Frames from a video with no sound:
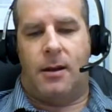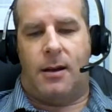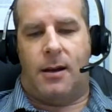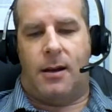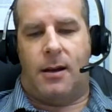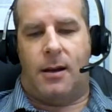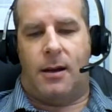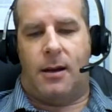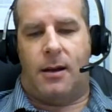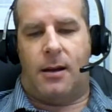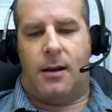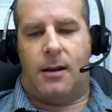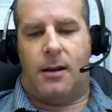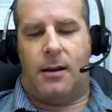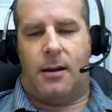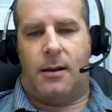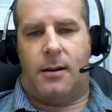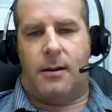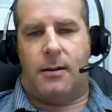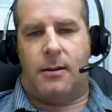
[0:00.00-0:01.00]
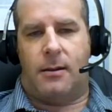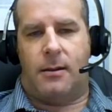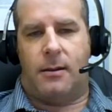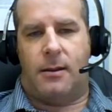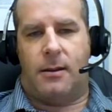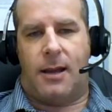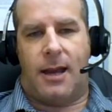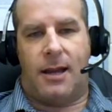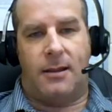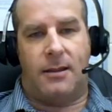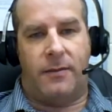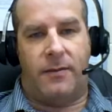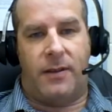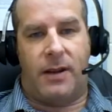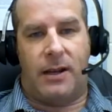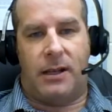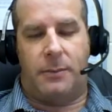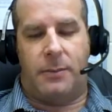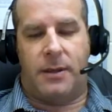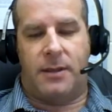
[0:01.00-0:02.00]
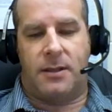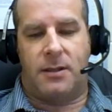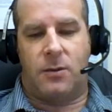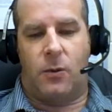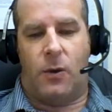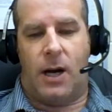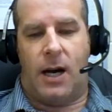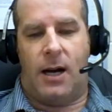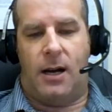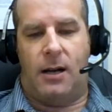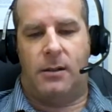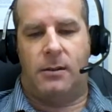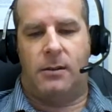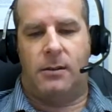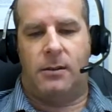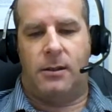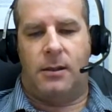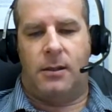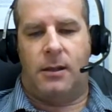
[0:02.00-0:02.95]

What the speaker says: can develop as well,